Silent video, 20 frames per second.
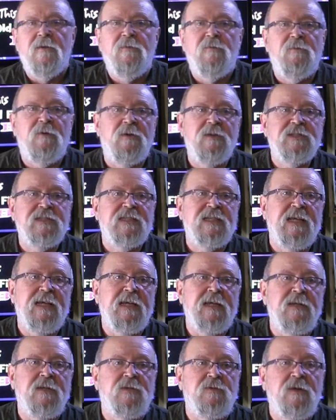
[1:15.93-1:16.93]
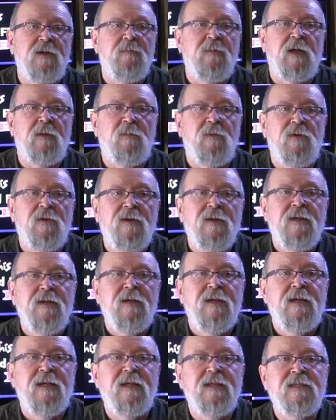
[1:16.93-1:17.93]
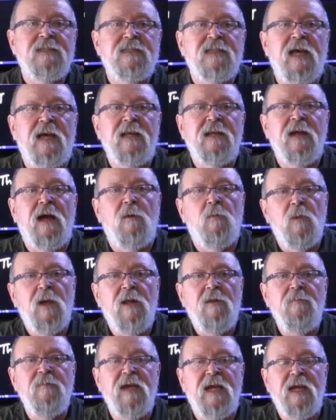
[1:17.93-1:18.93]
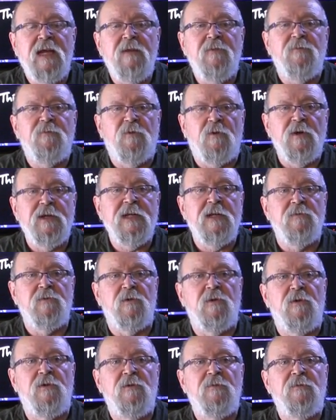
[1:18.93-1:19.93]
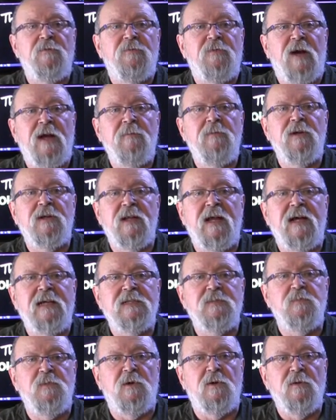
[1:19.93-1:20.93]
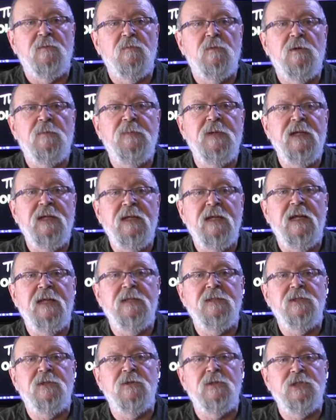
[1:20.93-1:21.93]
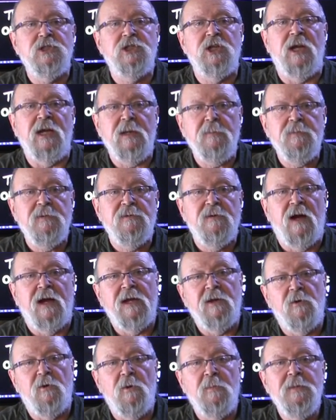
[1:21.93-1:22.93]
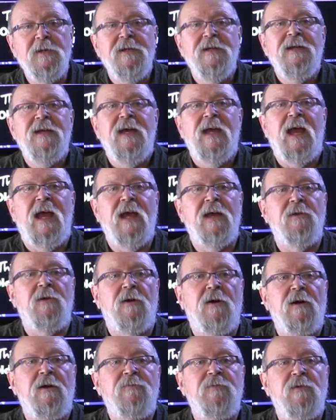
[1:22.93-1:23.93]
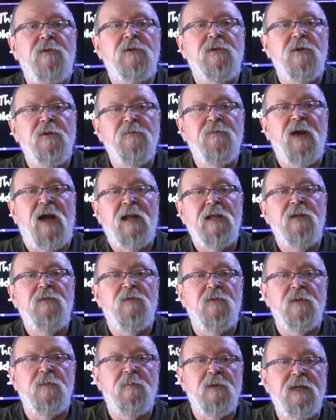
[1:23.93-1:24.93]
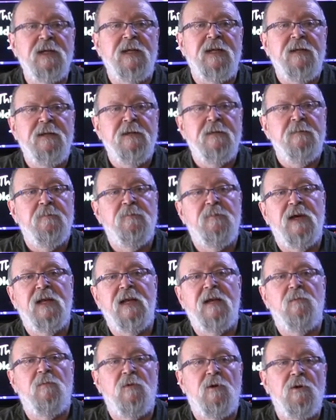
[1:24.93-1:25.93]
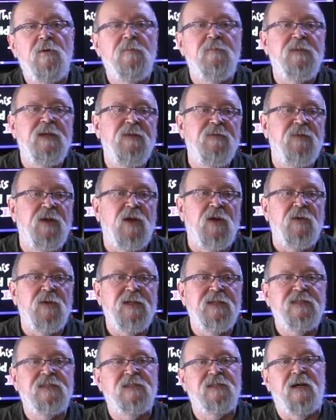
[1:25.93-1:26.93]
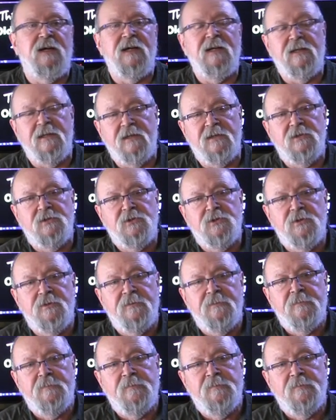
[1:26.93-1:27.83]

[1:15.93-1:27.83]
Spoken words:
First thing to remember is that a well-made 40-year-old fiberglass boat will be in good shape, I hope, and offer good value for the money, but it won't be very stylish.